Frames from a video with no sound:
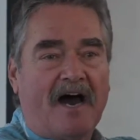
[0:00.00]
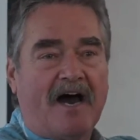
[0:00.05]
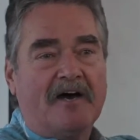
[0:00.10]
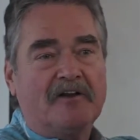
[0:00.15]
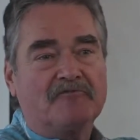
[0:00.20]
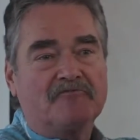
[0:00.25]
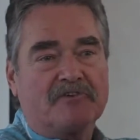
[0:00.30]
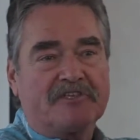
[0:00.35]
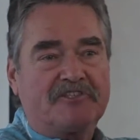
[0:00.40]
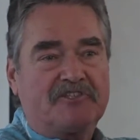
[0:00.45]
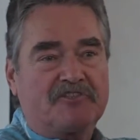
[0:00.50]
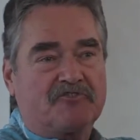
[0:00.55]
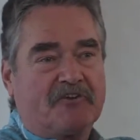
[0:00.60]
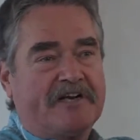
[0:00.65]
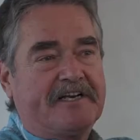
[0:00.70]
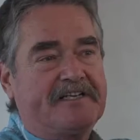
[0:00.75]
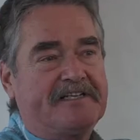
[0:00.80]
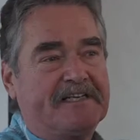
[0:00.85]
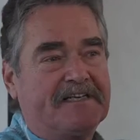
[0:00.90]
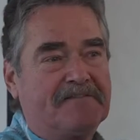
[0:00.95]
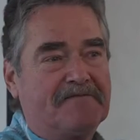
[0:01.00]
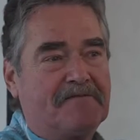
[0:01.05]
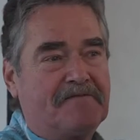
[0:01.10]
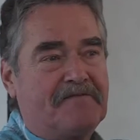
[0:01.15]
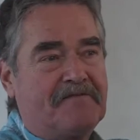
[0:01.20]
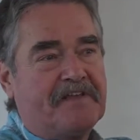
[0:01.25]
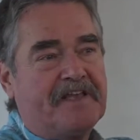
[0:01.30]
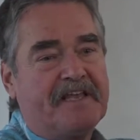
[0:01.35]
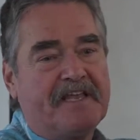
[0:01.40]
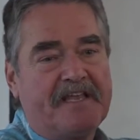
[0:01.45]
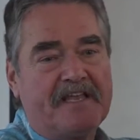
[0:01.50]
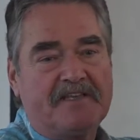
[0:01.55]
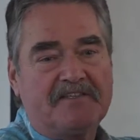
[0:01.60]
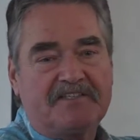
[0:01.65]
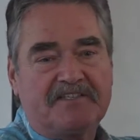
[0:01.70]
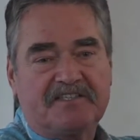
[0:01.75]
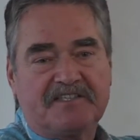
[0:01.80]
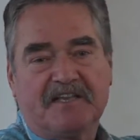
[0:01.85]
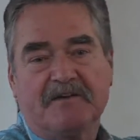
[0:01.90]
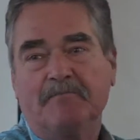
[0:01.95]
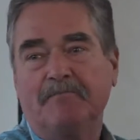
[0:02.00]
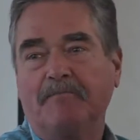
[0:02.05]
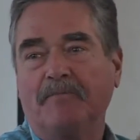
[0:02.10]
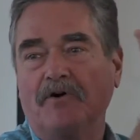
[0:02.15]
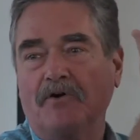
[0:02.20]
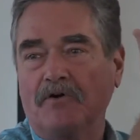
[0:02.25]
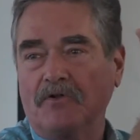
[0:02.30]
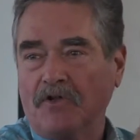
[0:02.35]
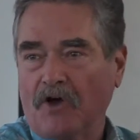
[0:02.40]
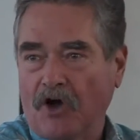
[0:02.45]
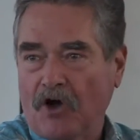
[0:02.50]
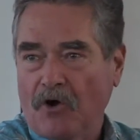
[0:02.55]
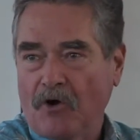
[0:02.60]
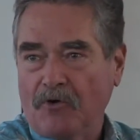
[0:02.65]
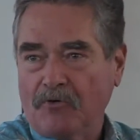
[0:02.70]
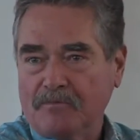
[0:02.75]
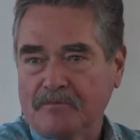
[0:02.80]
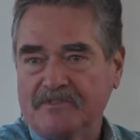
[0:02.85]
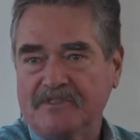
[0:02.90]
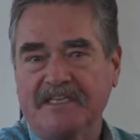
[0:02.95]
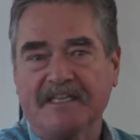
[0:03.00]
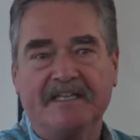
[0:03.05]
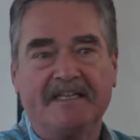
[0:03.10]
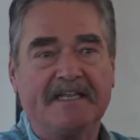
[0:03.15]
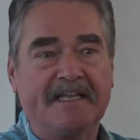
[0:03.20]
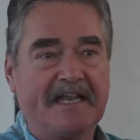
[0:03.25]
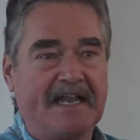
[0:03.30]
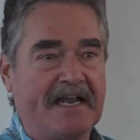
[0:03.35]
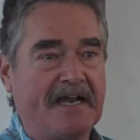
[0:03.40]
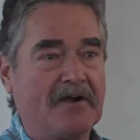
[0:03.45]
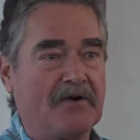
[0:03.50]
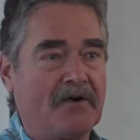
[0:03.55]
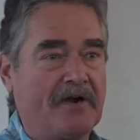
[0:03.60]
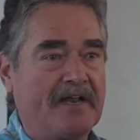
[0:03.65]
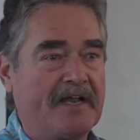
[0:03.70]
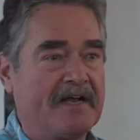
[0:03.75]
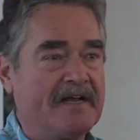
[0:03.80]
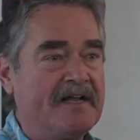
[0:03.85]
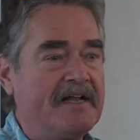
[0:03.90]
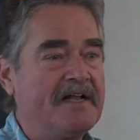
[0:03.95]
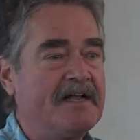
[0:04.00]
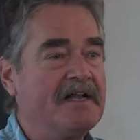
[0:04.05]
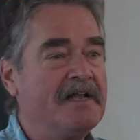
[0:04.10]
unrestricted fee simple homes in the area,